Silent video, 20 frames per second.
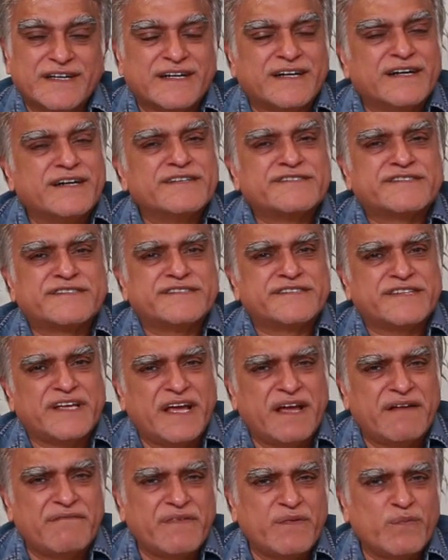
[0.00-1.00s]
Cursed is
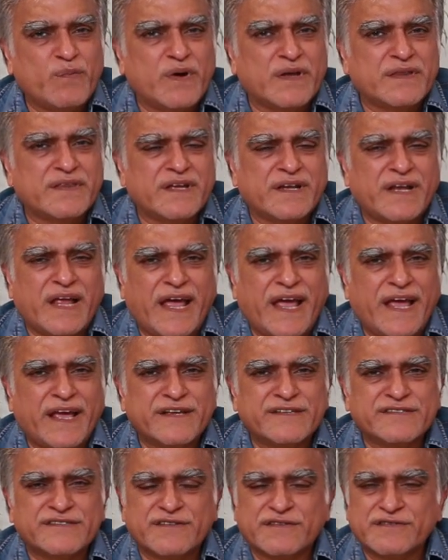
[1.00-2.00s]
everyone that
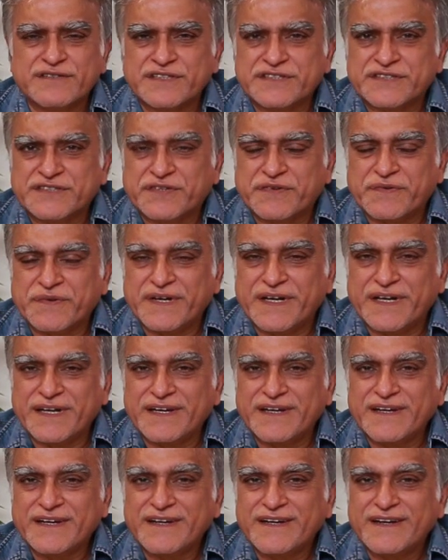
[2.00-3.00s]
hangs on the tree.